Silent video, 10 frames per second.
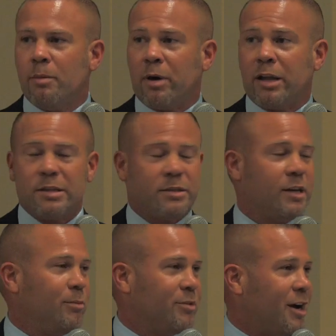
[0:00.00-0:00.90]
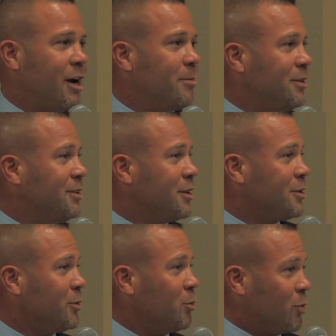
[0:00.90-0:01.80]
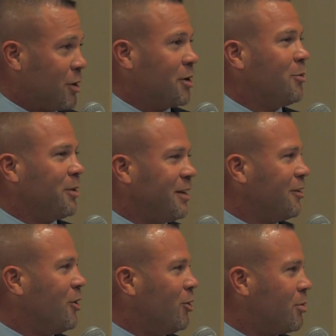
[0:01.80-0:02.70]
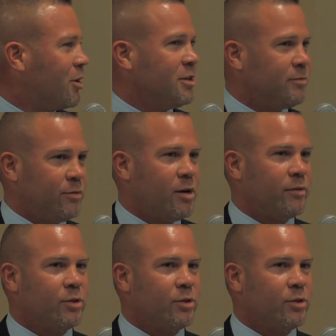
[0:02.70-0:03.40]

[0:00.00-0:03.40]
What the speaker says: But at the same time, it doesn't work without all parties involved.